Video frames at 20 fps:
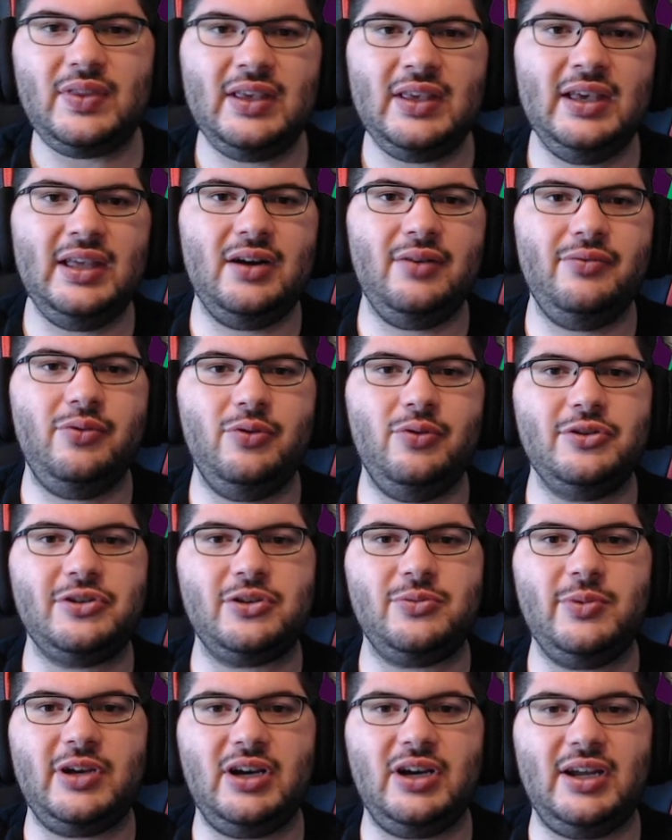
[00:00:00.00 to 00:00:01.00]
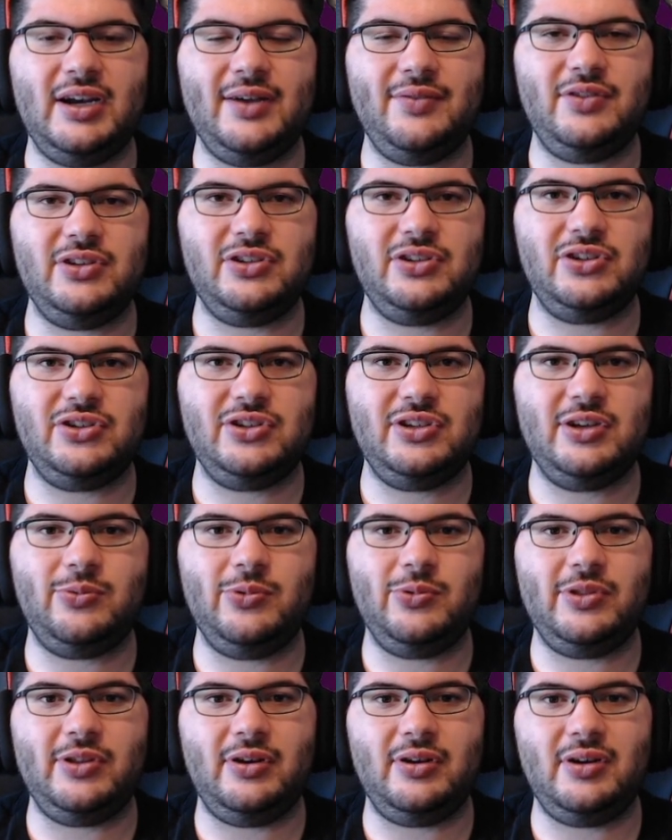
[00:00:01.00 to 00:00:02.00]
And unfortunately, we kind of have to just stick
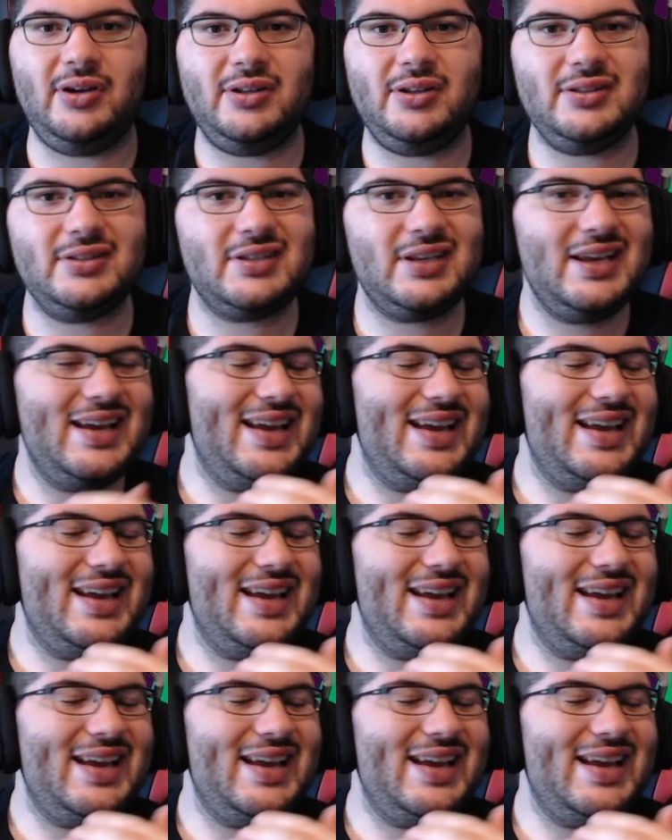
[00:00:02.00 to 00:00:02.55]
with our guns.